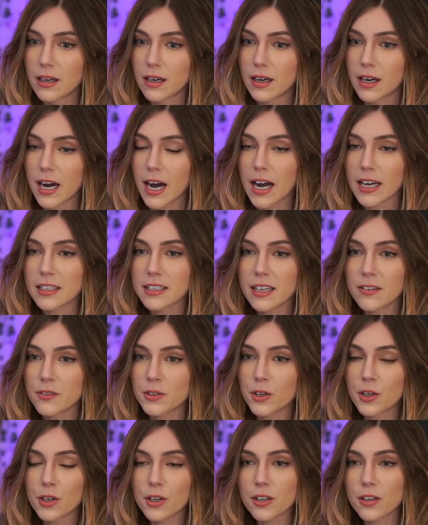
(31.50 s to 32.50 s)
I'd never
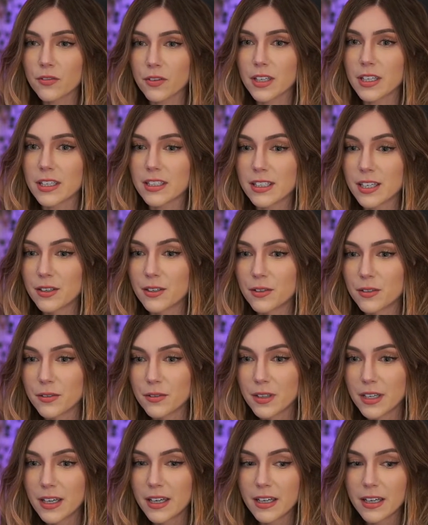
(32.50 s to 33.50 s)
heard of it until,
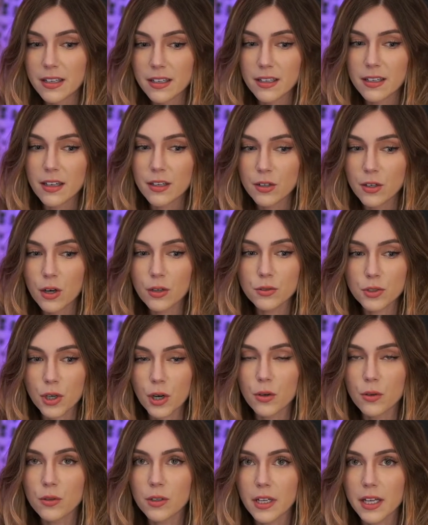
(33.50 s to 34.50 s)
no
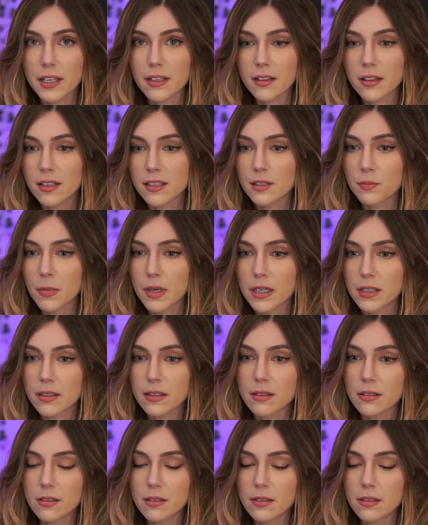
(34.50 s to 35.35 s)
joke, like this month.